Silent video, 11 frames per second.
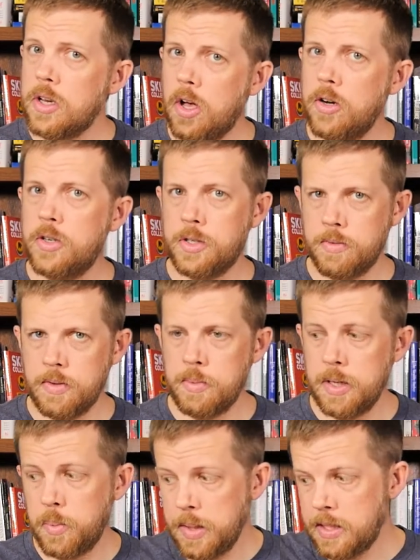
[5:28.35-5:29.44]
Daughters of
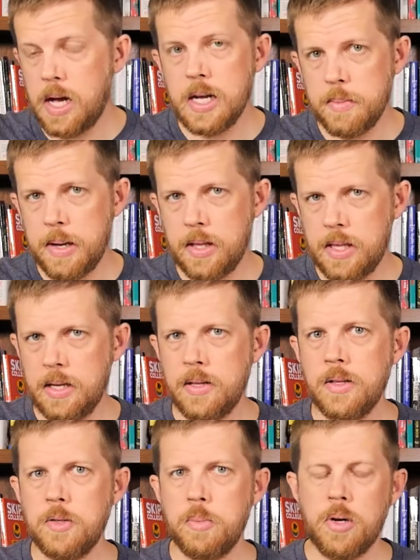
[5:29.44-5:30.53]
Liberty. We talk about that in
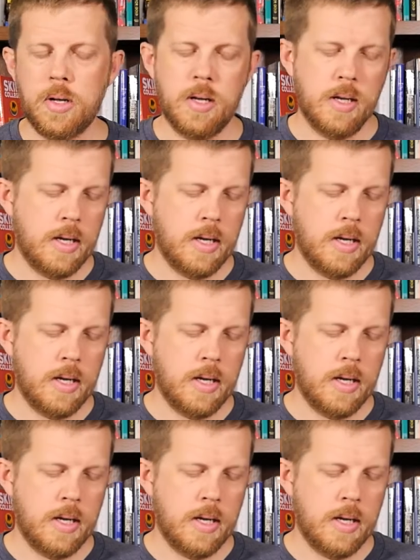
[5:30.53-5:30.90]
this book.